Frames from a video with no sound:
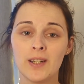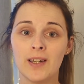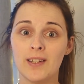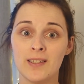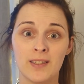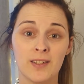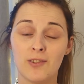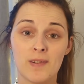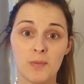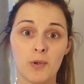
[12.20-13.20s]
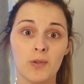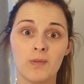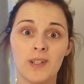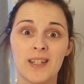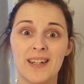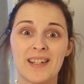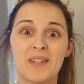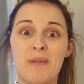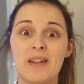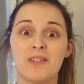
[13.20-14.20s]
It's incredible. I didn't
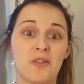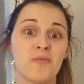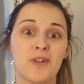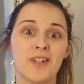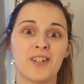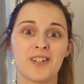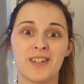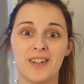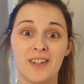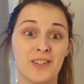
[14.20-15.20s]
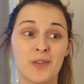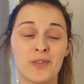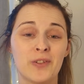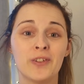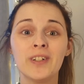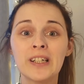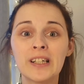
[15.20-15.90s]
expect so much, like so soon.